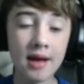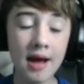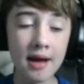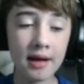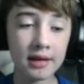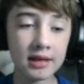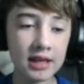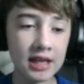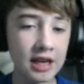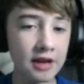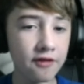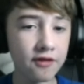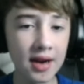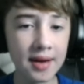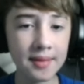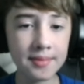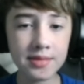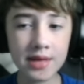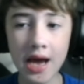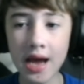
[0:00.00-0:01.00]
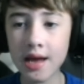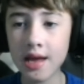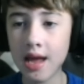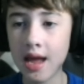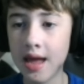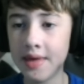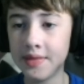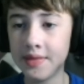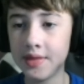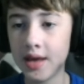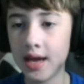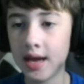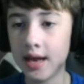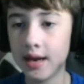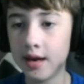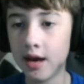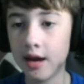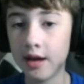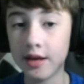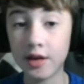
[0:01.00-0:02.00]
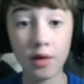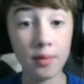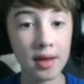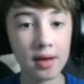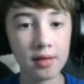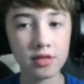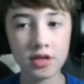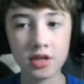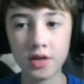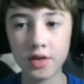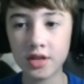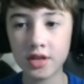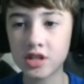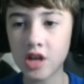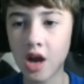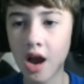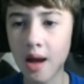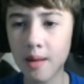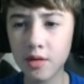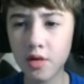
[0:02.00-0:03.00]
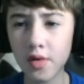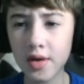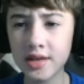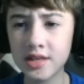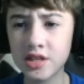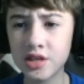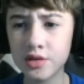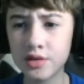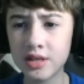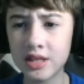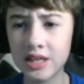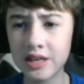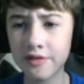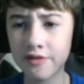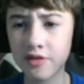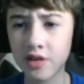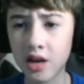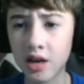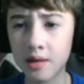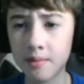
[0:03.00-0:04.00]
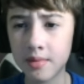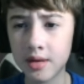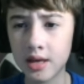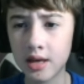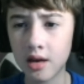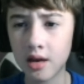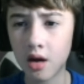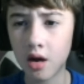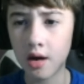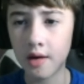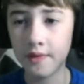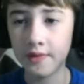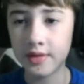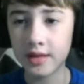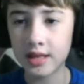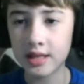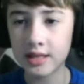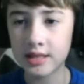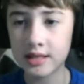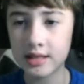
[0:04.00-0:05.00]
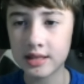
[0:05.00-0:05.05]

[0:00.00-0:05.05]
keyframe that, and then you'll be able to do it. So I'm going to keyframe it on the